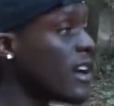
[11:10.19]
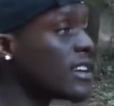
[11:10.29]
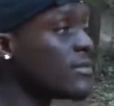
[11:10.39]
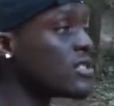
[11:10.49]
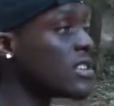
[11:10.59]

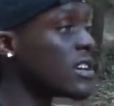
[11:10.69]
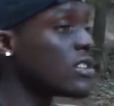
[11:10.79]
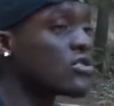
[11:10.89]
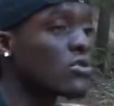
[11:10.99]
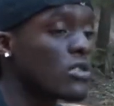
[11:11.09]
And I'm just
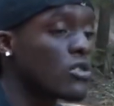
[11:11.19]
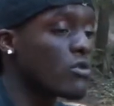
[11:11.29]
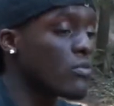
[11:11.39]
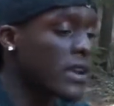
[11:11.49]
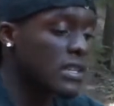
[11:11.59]
taking a short
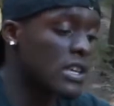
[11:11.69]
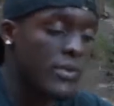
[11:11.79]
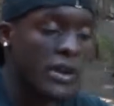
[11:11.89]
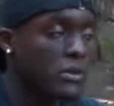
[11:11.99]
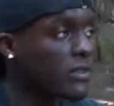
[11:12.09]
little break to get
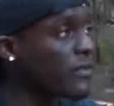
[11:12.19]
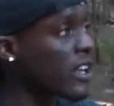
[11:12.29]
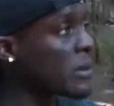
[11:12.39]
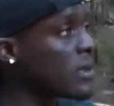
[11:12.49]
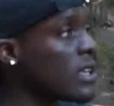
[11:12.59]
back with the
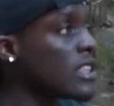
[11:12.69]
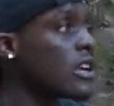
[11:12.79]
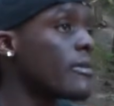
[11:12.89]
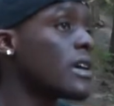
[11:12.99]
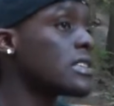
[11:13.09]
family, and then
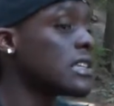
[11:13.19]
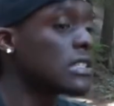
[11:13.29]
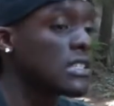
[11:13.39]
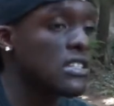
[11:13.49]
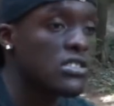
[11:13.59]
I'm about to
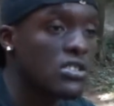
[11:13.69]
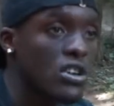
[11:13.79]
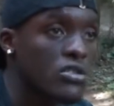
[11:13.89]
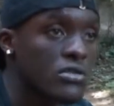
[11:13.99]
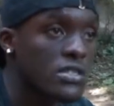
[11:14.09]
hit the East
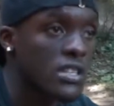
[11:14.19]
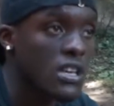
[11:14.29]
Coast.